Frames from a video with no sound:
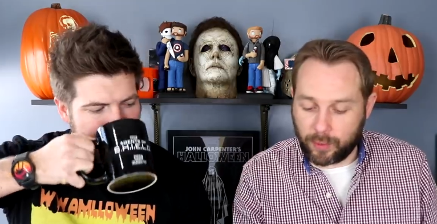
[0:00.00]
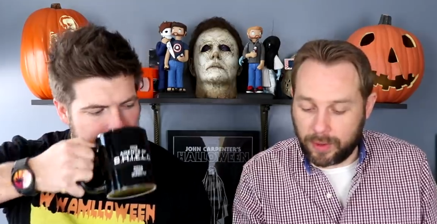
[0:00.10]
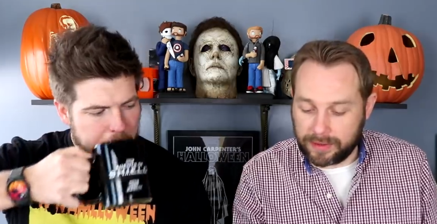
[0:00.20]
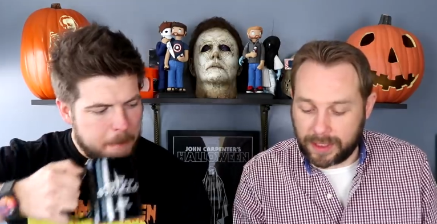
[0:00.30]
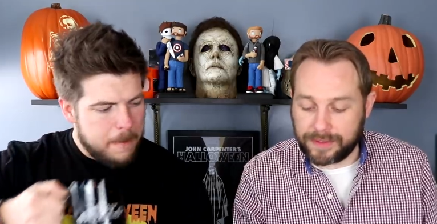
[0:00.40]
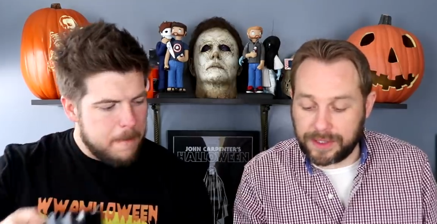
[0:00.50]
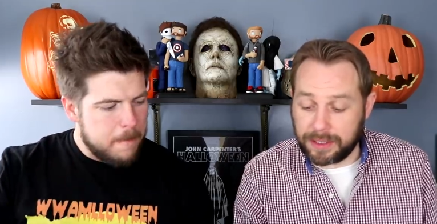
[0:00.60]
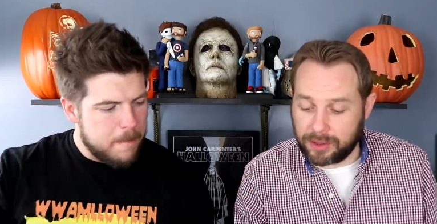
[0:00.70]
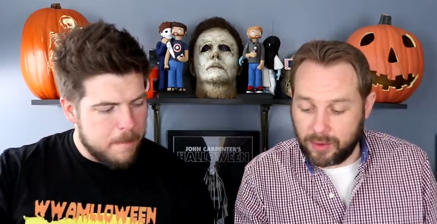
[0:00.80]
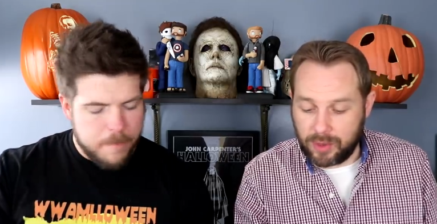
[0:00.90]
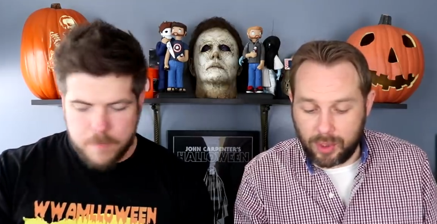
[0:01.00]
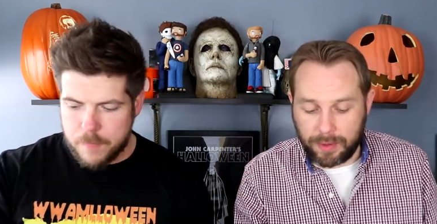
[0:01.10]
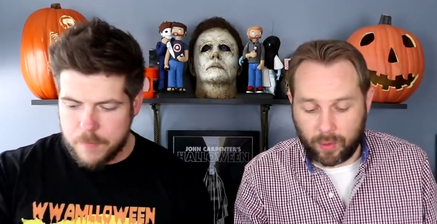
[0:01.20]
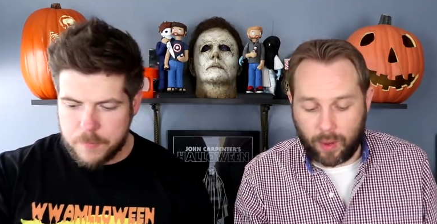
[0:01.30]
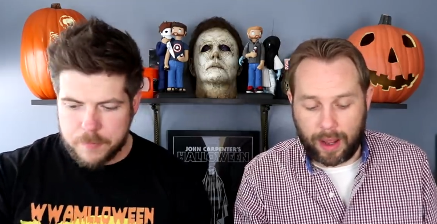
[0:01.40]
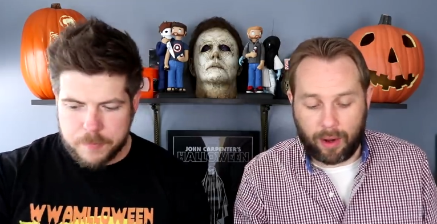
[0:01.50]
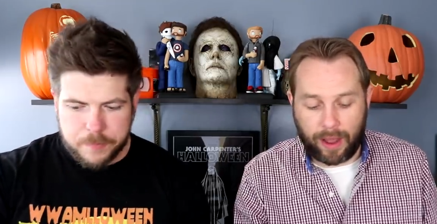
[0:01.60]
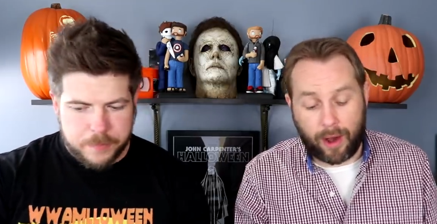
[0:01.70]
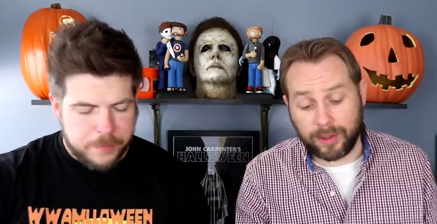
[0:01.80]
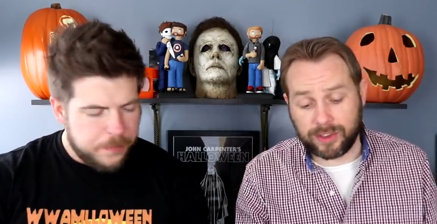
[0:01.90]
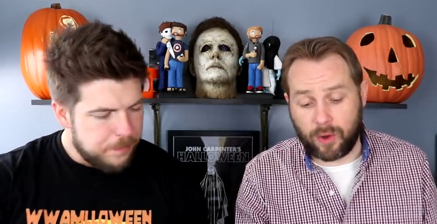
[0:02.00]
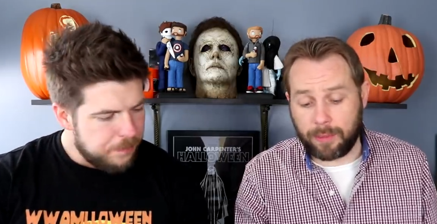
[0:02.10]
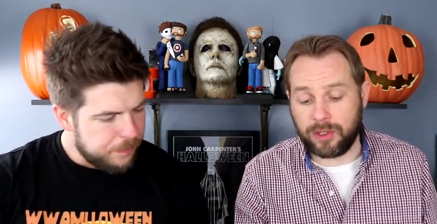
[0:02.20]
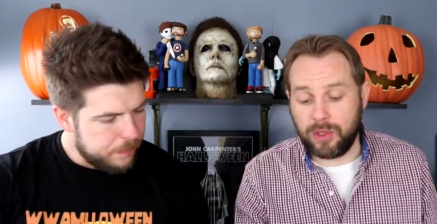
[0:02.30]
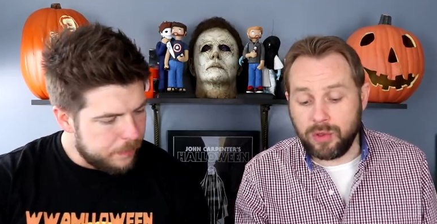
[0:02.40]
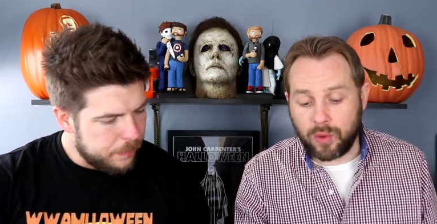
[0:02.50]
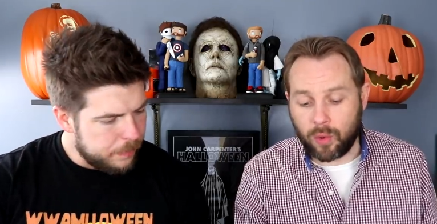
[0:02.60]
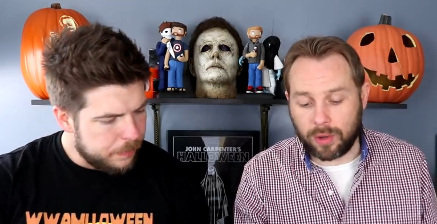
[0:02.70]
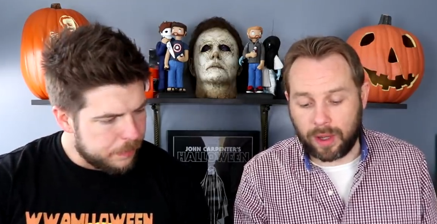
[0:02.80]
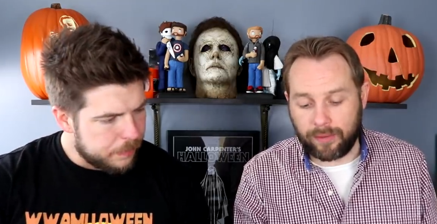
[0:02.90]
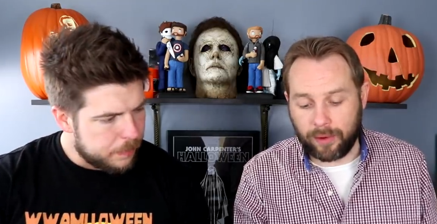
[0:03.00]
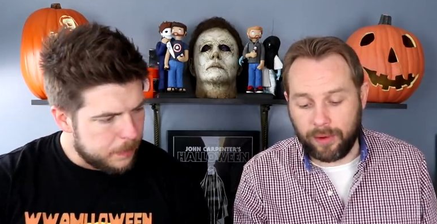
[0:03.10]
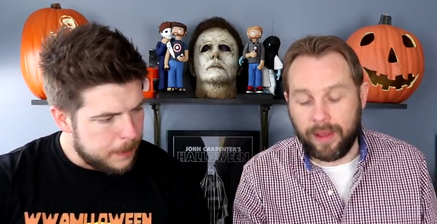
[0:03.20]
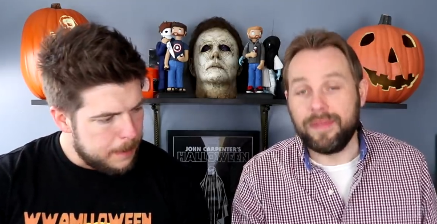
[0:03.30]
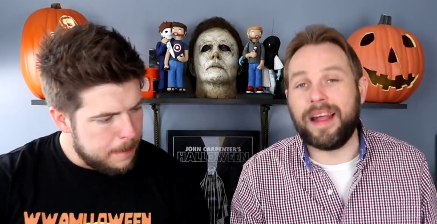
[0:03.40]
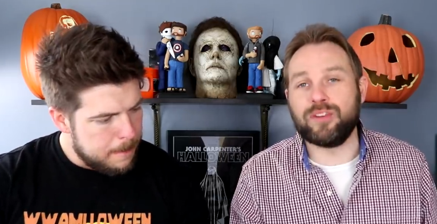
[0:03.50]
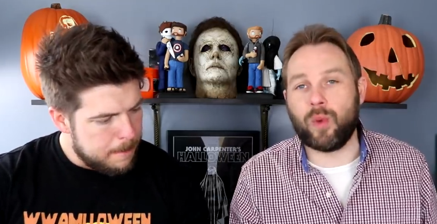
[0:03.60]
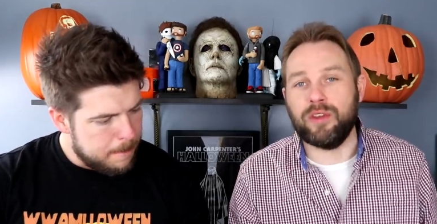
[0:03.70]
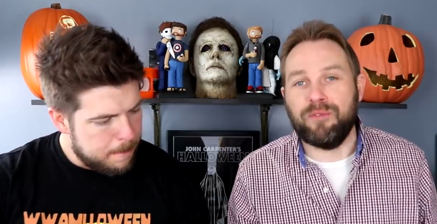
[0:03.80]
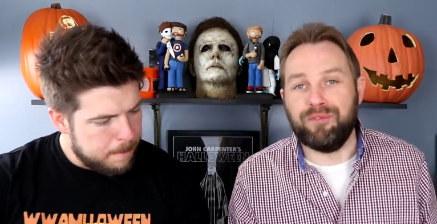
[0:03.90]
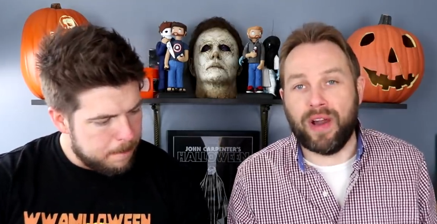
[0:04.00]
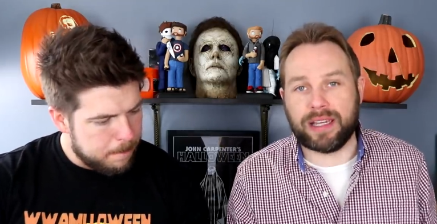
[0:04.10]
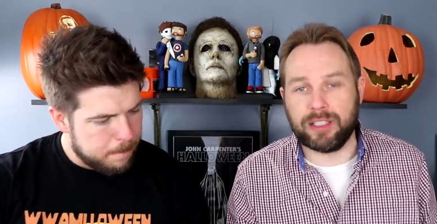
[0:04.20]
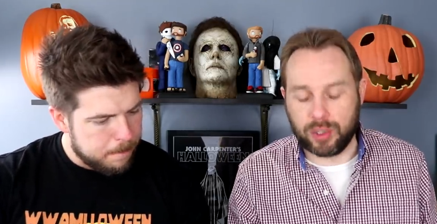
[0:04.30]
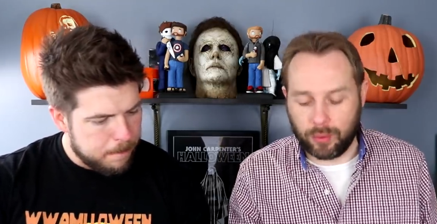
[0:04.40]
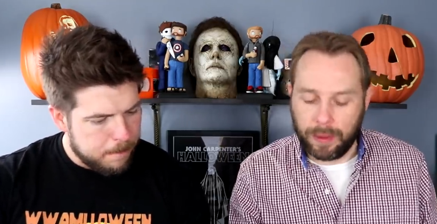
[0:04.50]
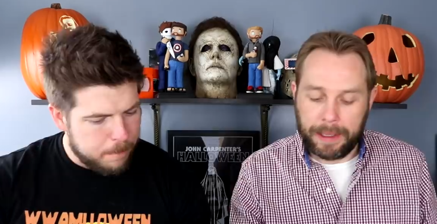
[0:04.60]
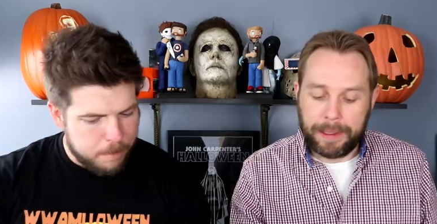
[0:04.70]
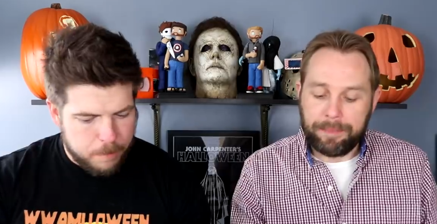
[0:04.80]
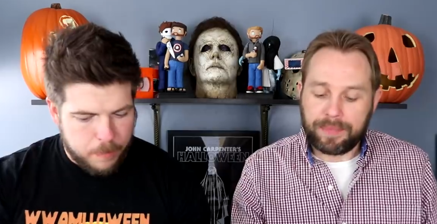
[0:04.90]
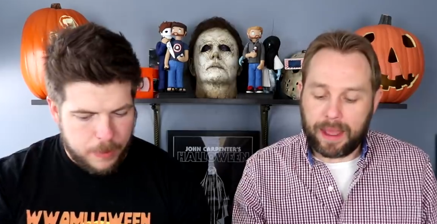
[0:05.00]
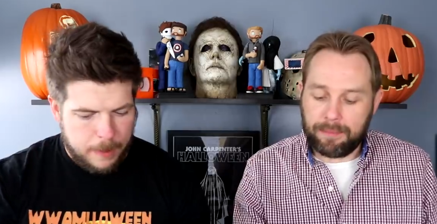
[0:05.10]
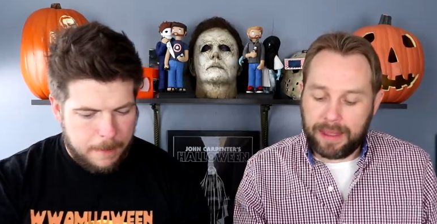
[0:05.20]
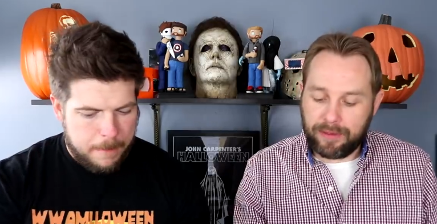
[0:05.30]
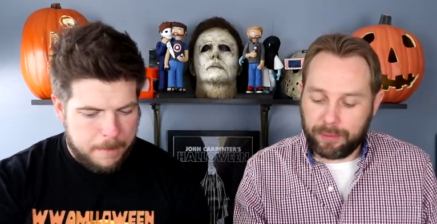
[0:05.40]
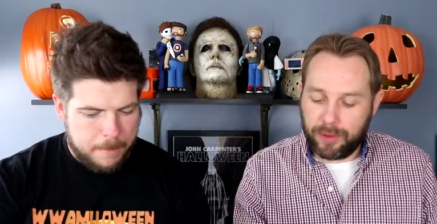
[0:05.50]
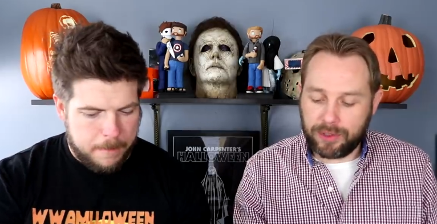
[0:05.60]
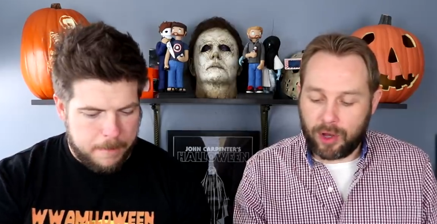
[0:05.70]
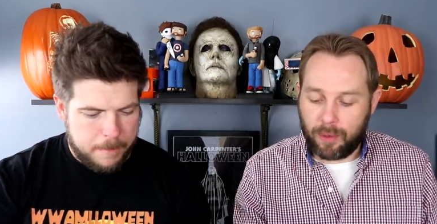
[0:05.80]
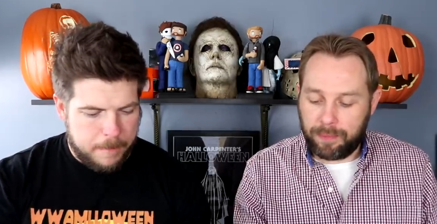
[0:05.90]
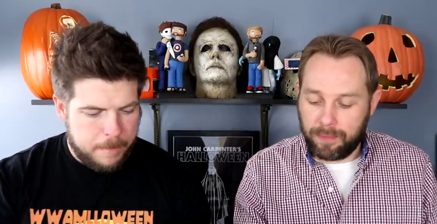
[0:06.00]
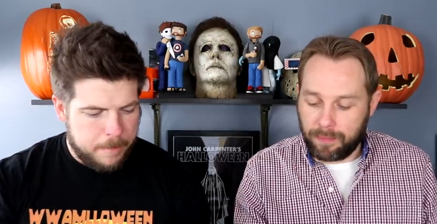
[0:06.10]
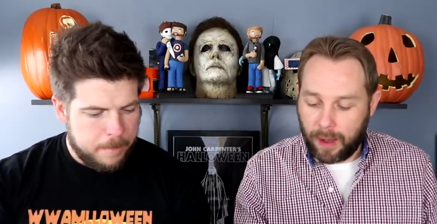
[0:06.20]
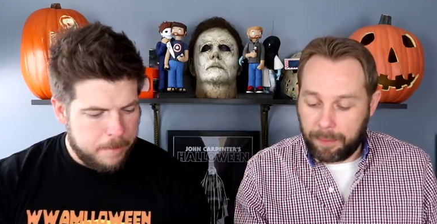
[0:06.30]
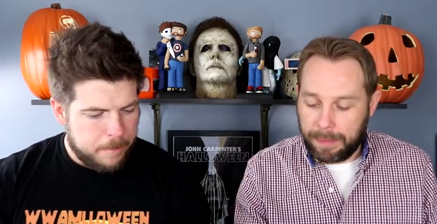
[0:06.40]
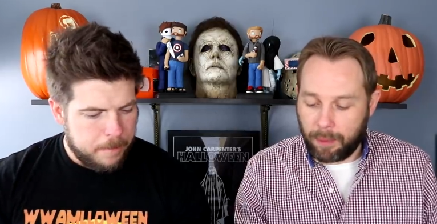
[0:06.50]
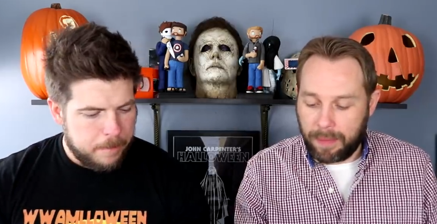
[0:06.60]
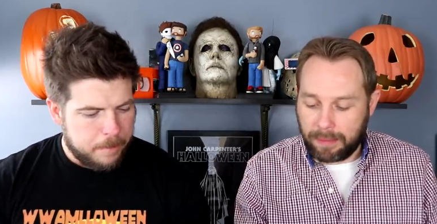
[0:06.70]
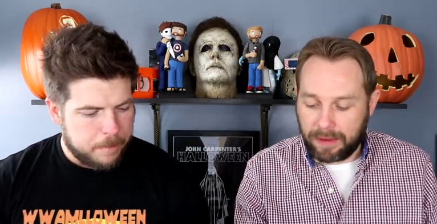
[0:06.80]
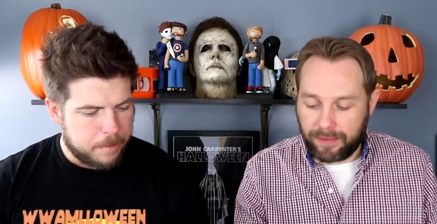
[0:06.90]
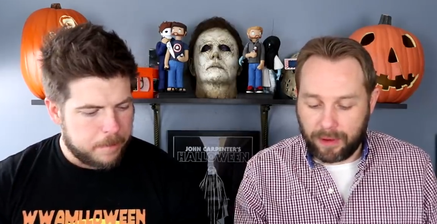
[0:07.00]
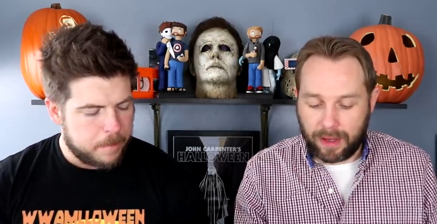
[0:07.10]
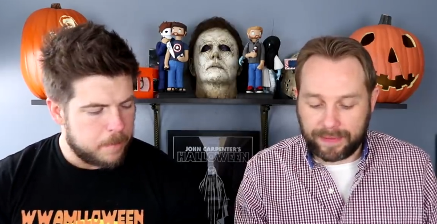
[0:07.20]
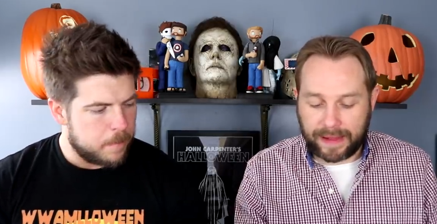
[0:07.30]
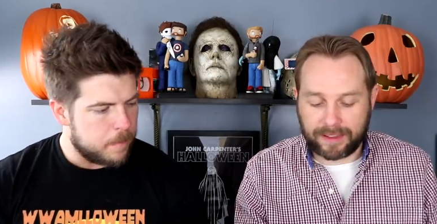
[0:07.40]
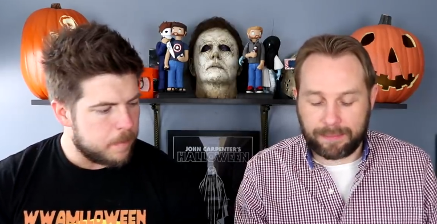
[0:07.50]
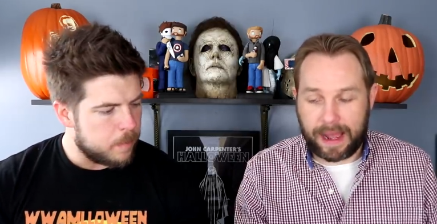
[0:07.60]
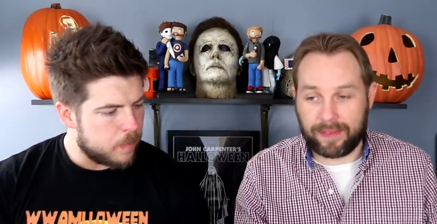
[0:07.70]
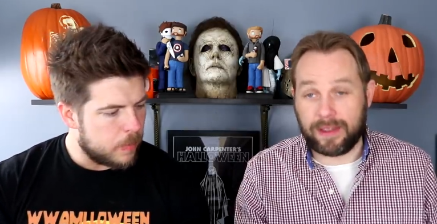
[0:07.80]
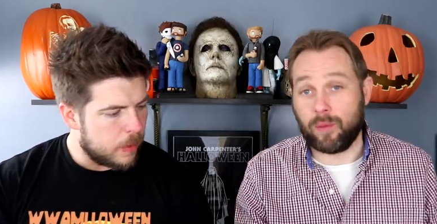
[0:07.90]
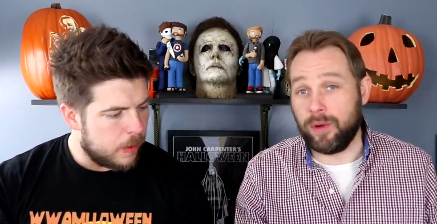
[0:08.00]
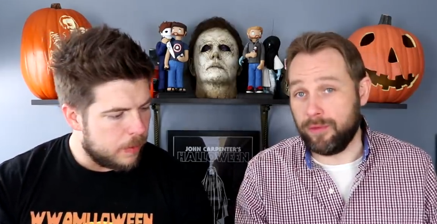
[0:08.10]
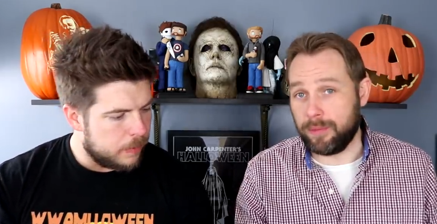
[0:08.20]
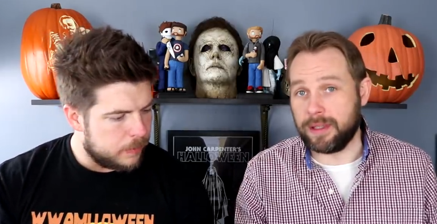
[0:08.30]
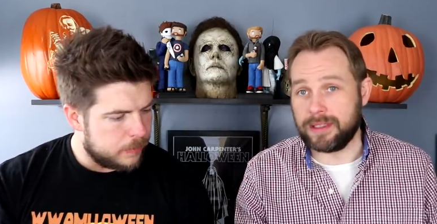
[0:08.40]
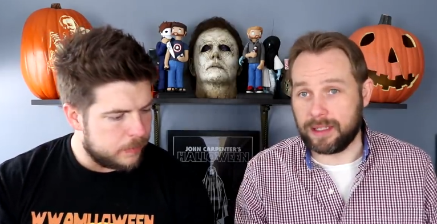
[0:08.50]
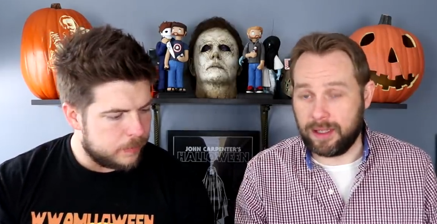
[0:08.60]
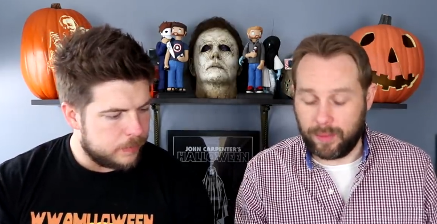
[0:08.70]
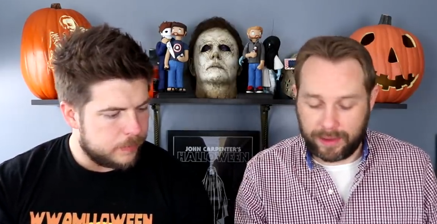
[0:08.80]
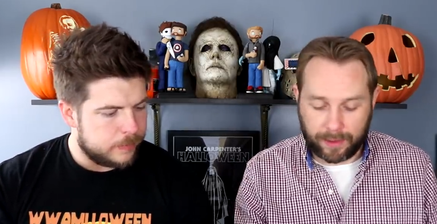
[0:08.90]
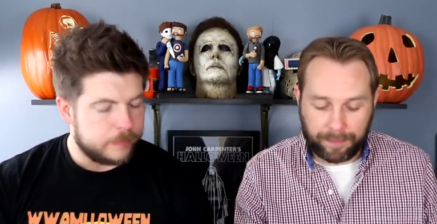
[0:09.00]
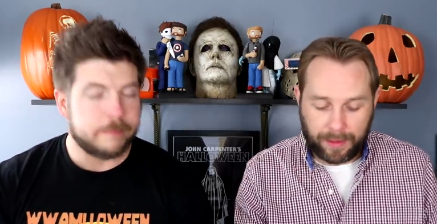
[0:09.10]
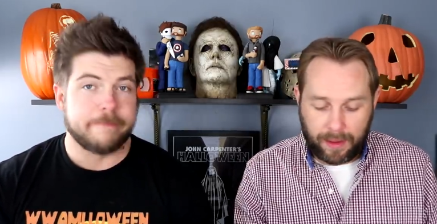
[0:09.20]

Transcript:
Speaker 1: ones I've seen on YouTube in a while. Also, I'm a huge horror lover. That's why you're fucking cool. And being from Utah, uh, people make me feel like that's a bad thing. We're from Kentucky, we know.